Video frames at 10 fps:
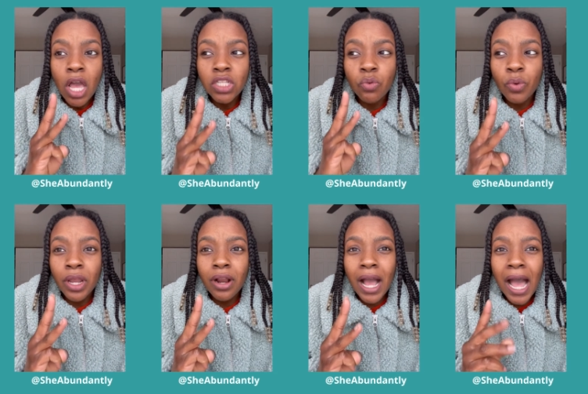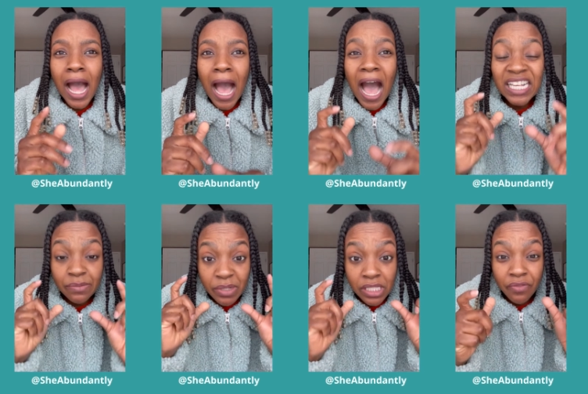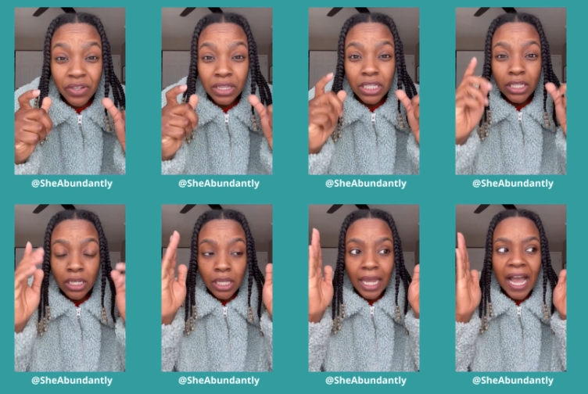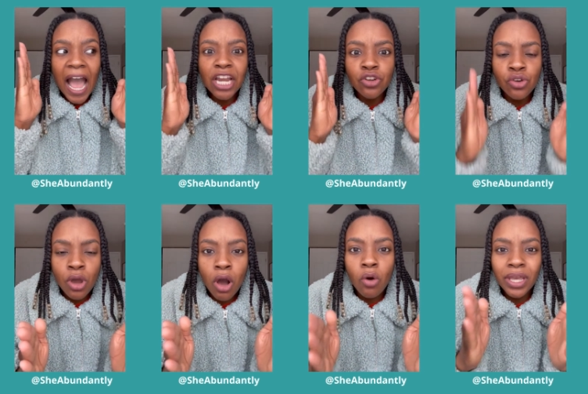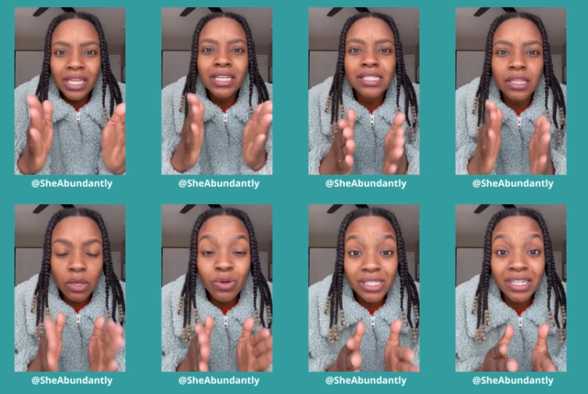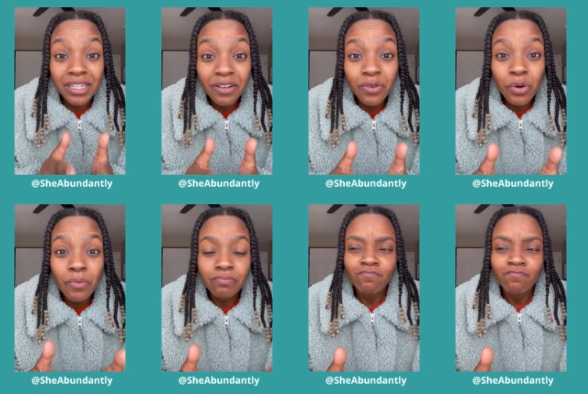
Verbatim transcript: to where I specifically like I know it is it was the devil